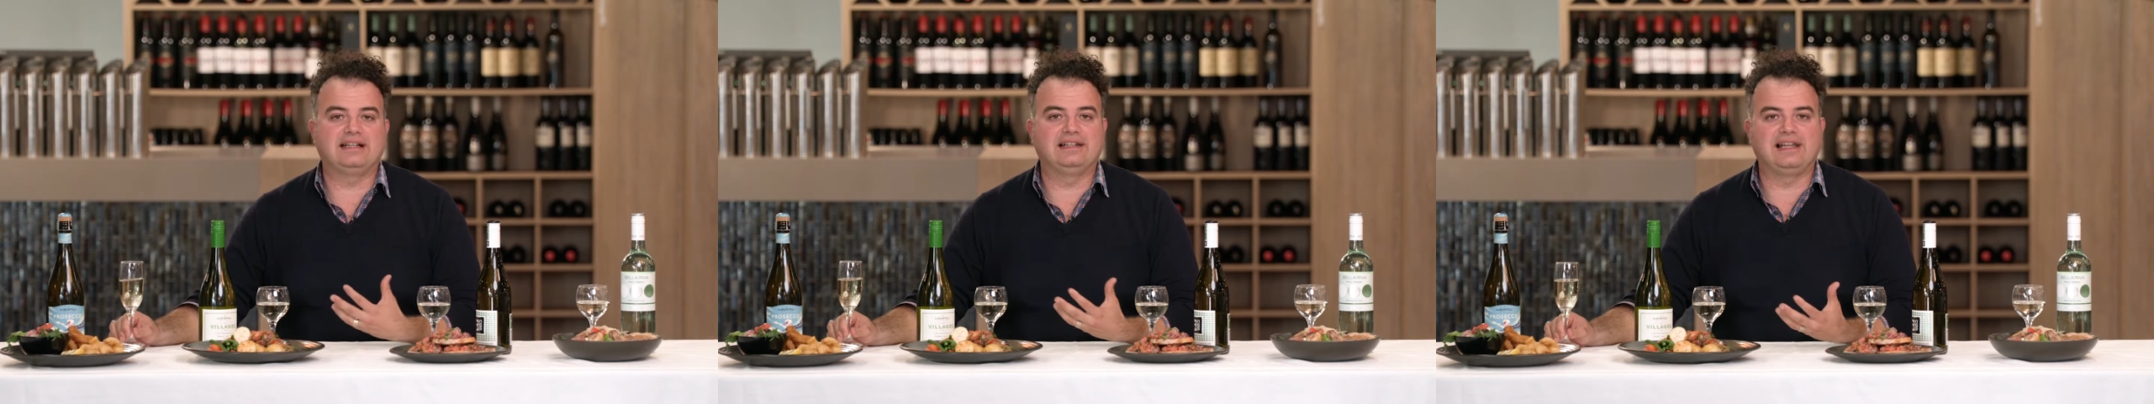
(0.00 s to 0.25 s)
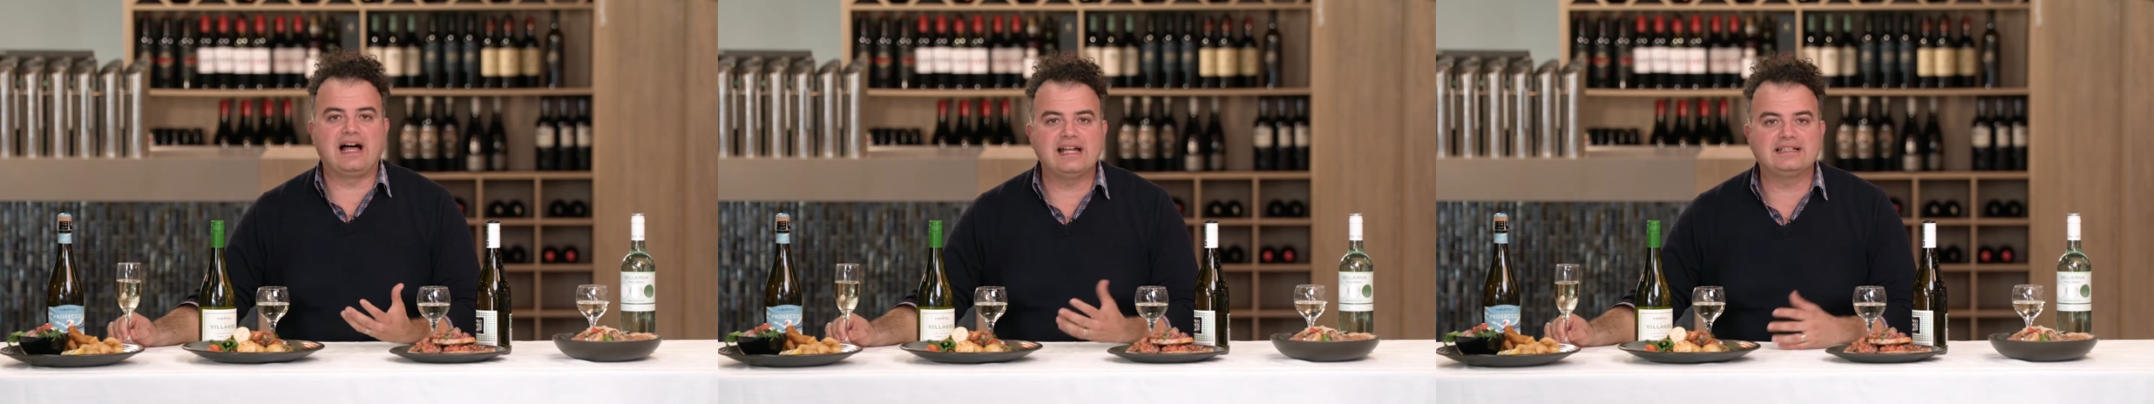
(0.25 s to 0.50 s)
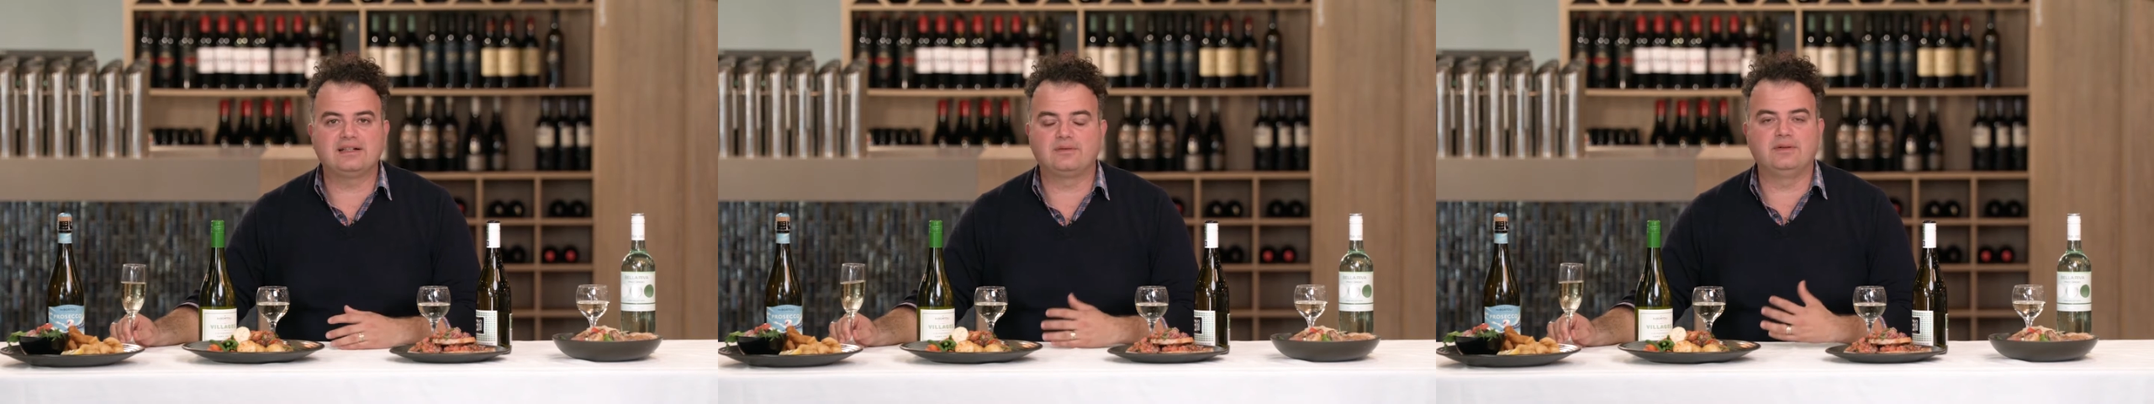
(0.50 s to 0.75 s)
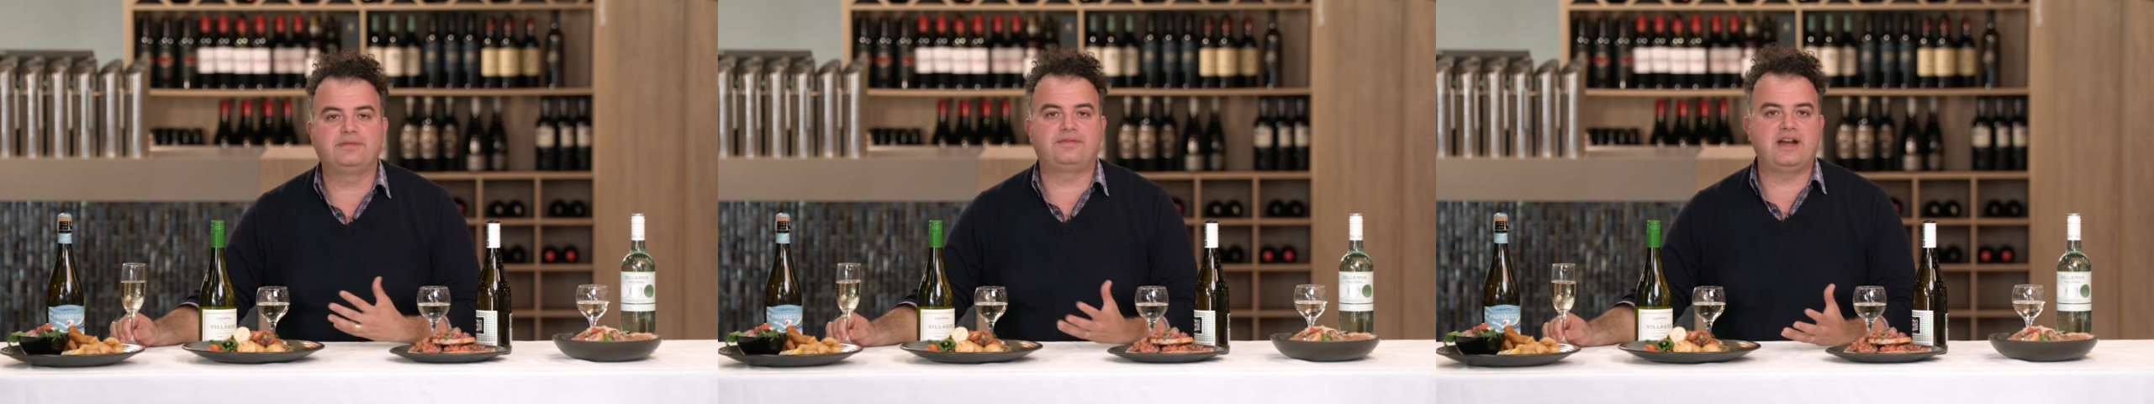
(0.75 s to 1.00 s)
a light,
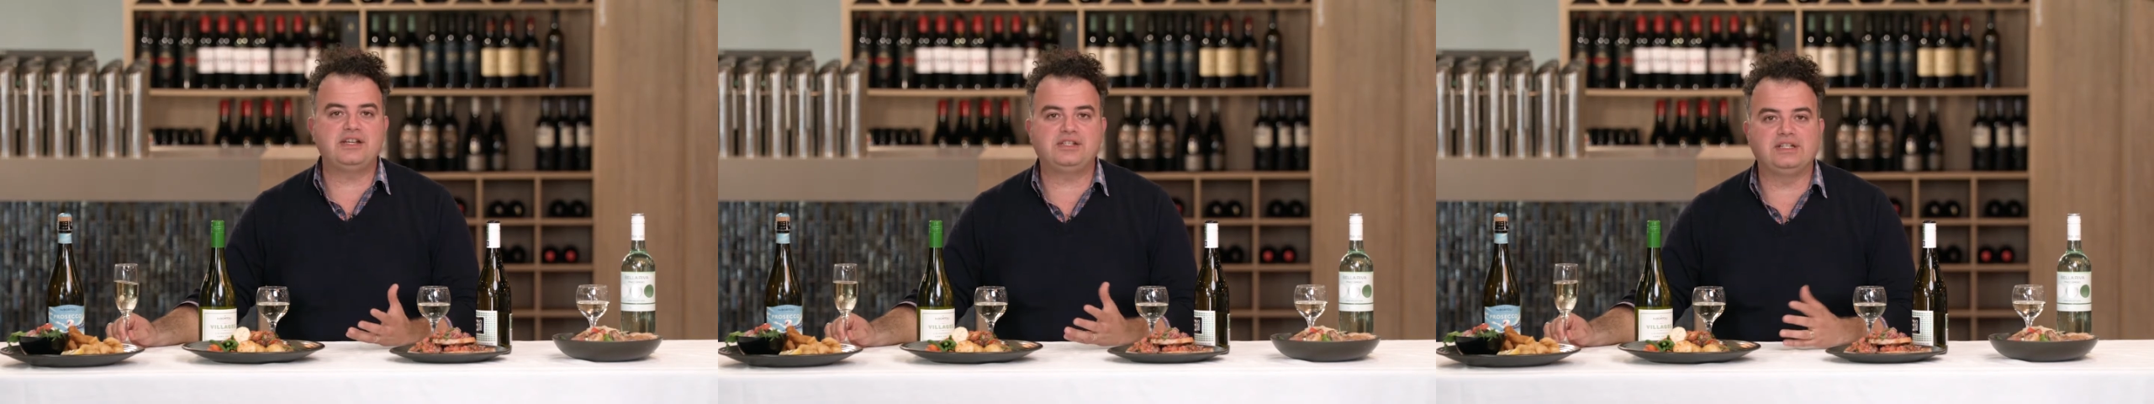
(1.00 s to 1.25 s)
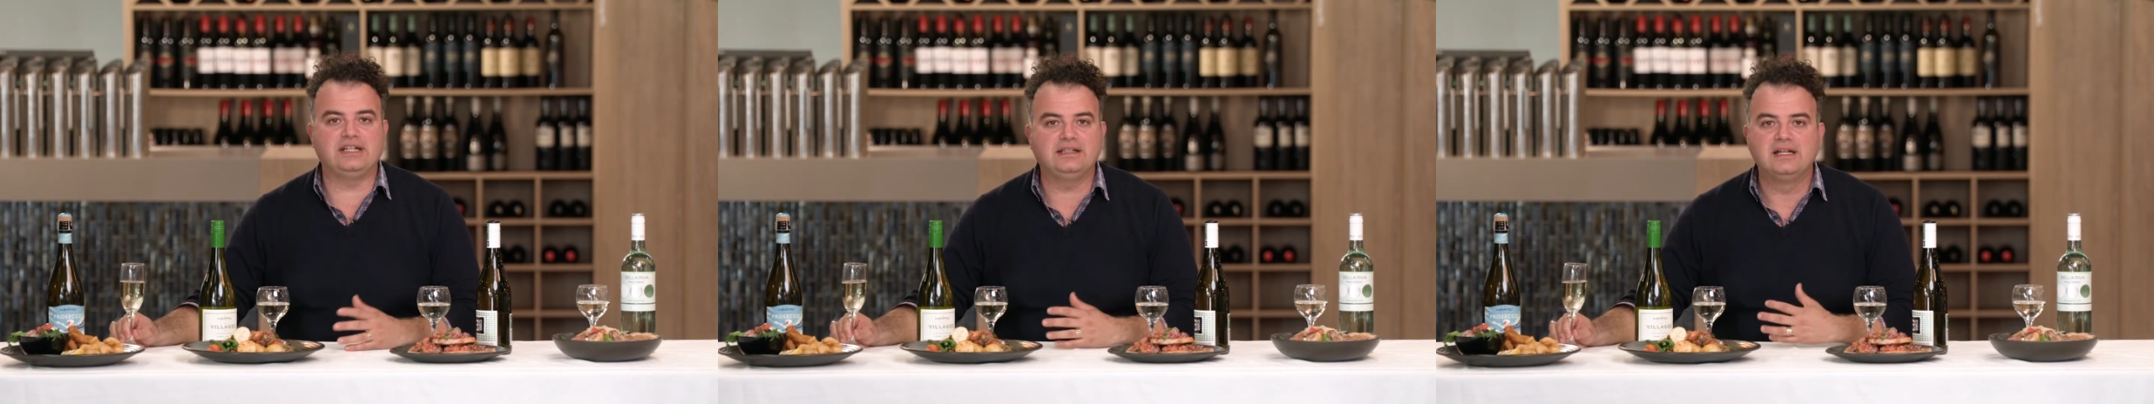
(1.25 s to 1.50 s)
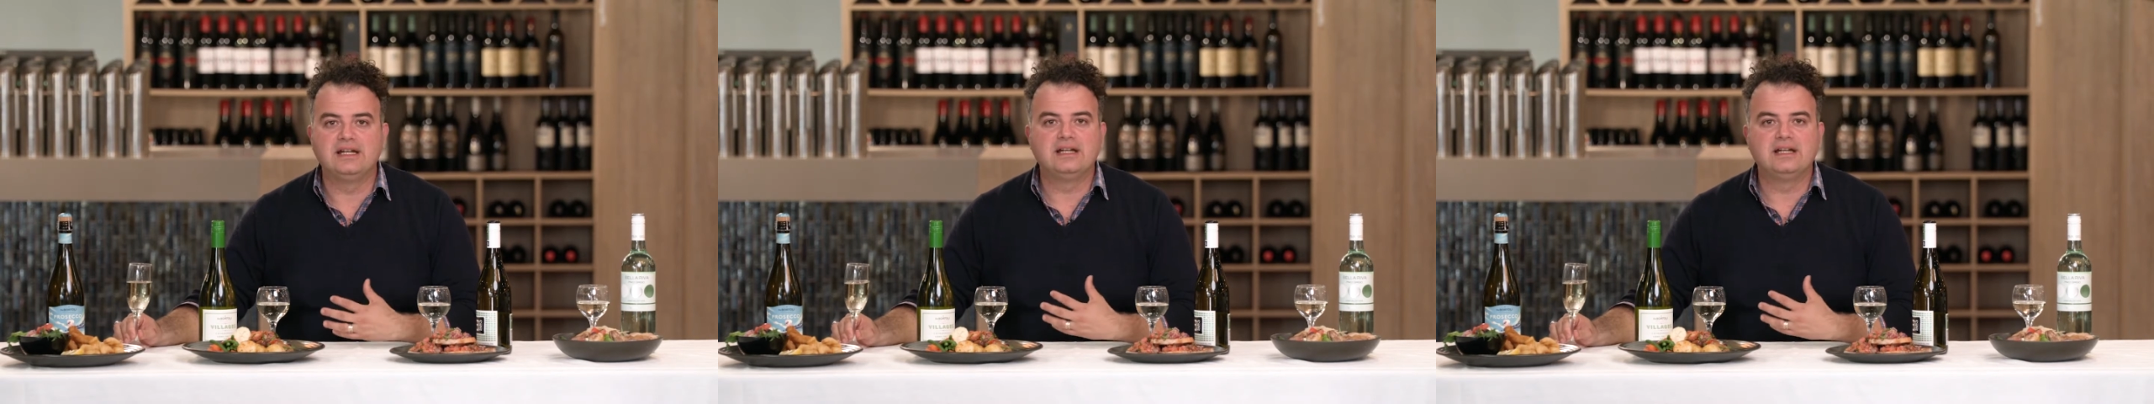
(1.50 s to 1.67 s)
refreshing,